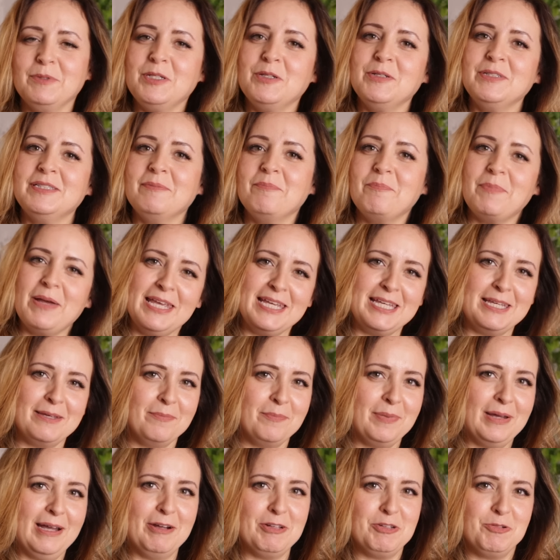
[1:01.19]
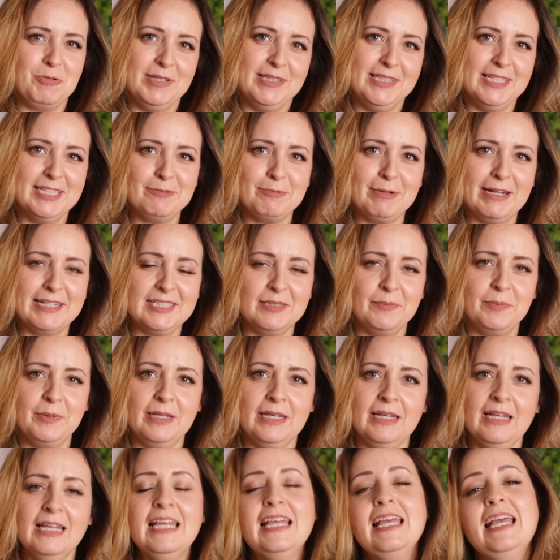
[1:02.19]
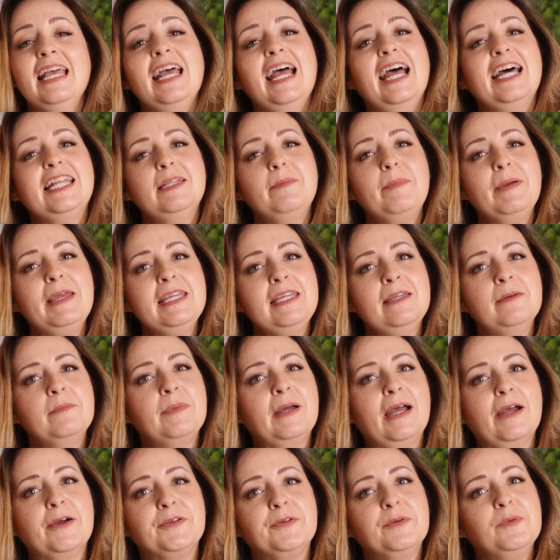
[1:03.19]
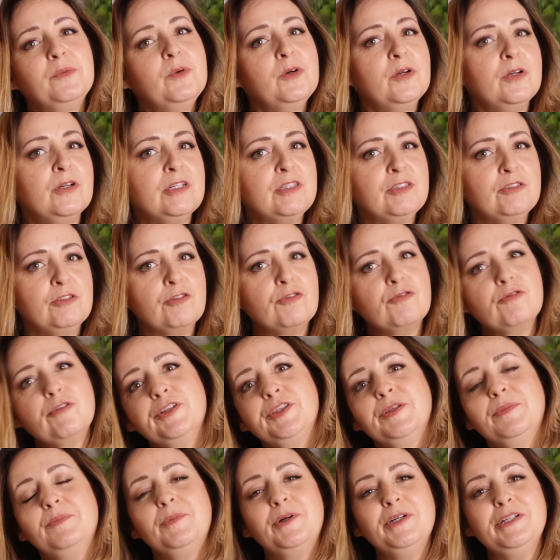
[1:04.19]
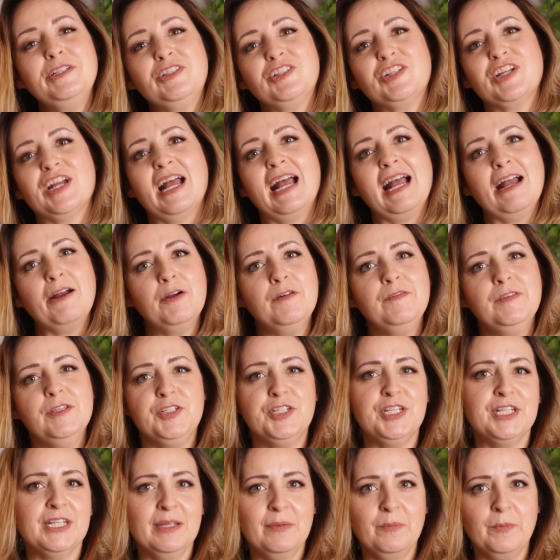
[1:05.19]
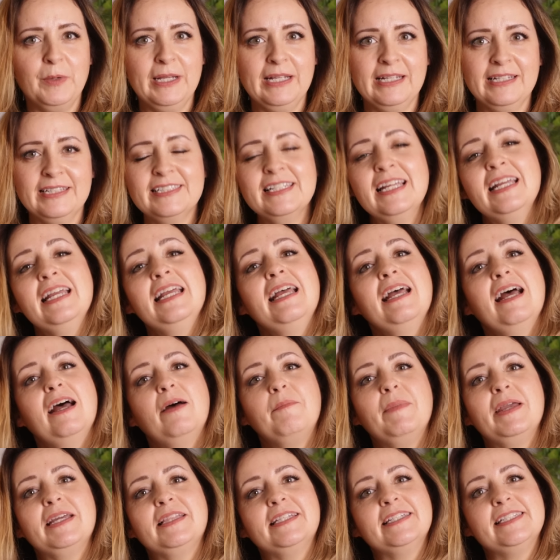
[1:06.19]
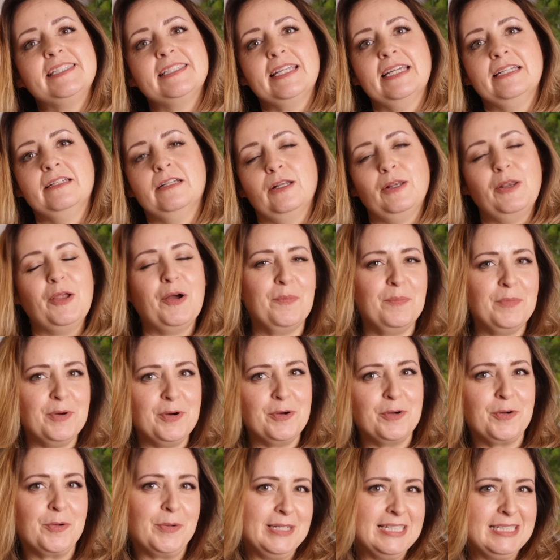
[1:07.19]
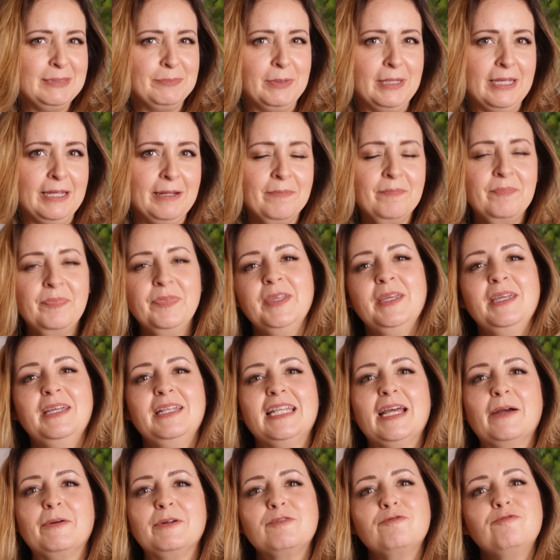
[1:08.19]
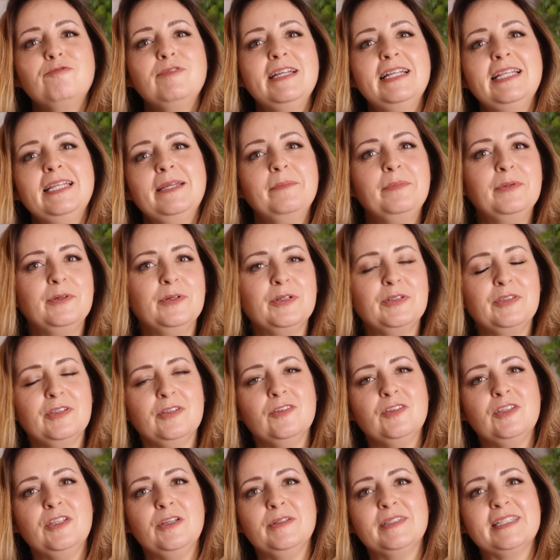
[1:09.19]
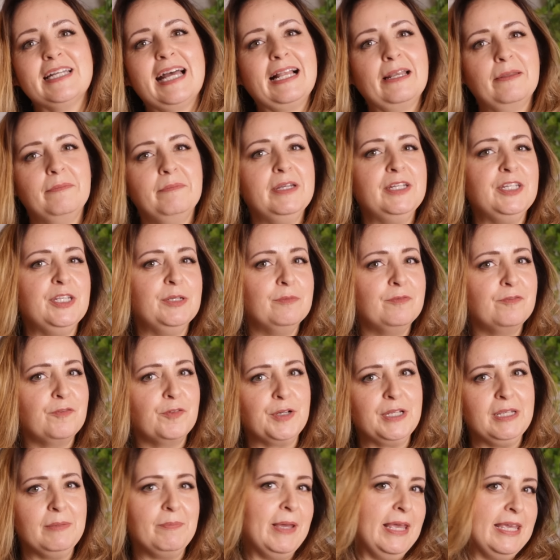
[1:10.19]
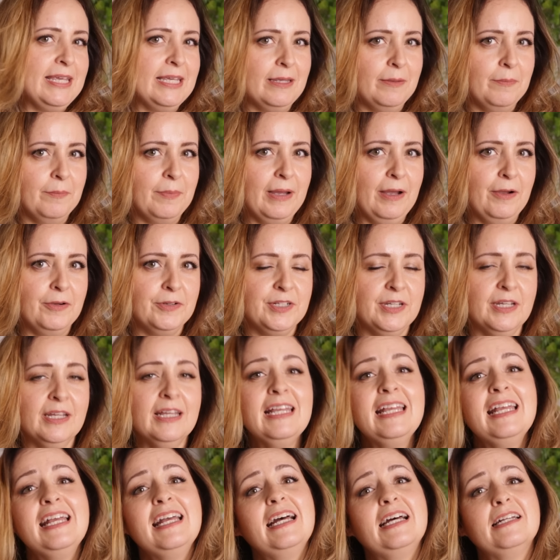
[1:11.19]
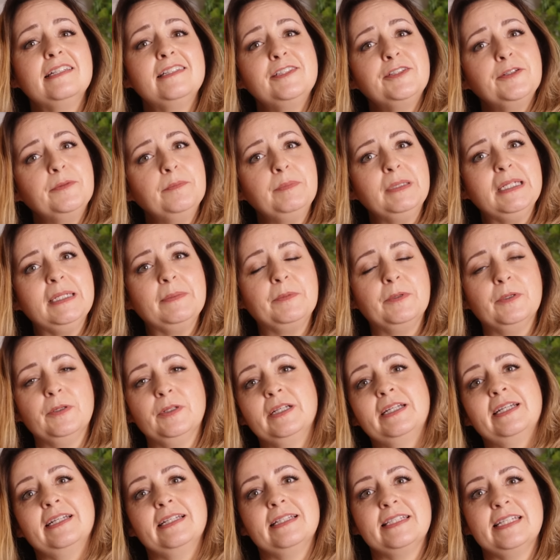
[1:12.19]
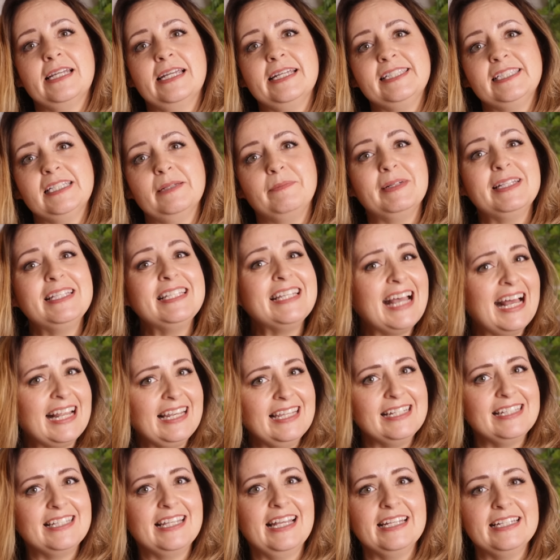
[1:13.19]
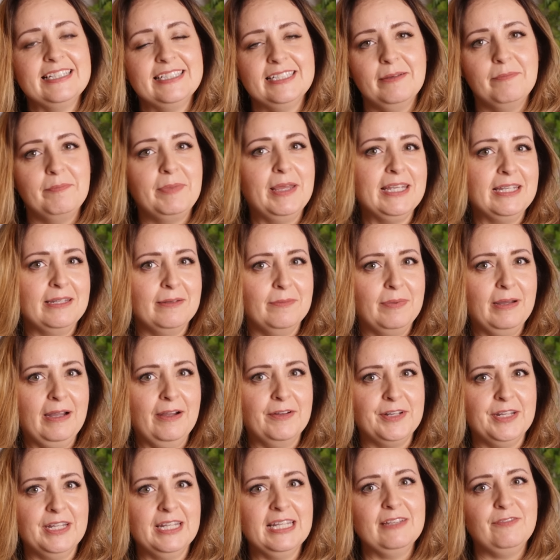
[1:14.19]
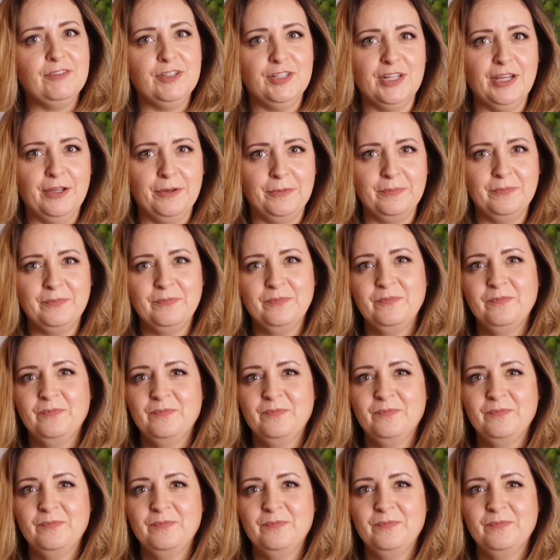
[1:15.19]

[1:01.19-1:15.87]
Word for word: we're using baking powder in this recipe, and the baking powder works to draw the moisture out of the chicken wings and make the skin a lot more crispy. Now, it's really important to use aluminium-free baking powder, as some people can taste a metallic taste in baking powder if you don't.